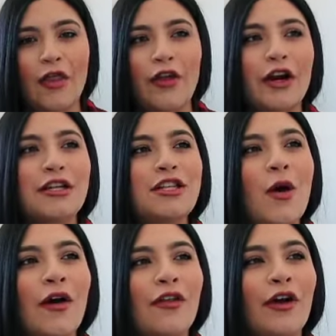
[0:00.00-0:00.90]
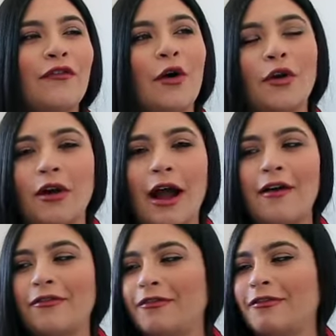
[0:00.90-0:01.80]
there is no other
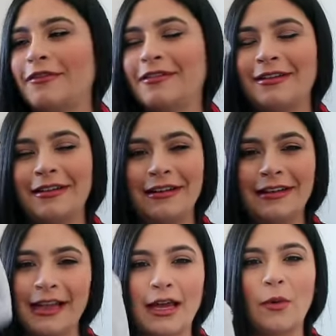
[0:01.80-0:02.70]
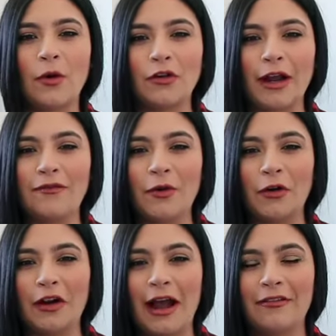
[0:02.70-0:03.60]
photograph like a Polaroid
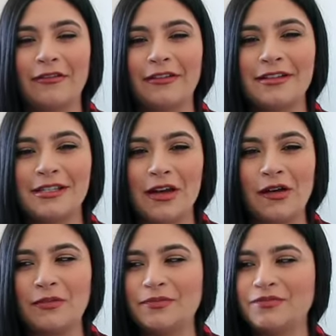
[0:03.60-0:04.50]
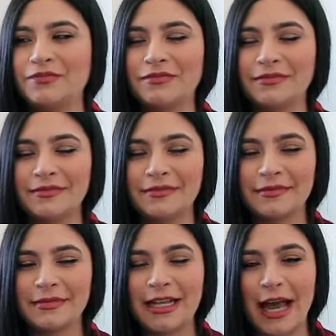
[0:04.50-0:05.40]
photograph. So,
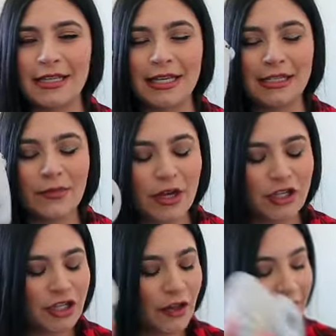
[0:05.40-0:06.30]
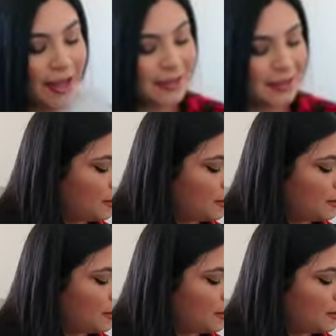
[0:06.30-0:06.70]
gotta take some pictures on this.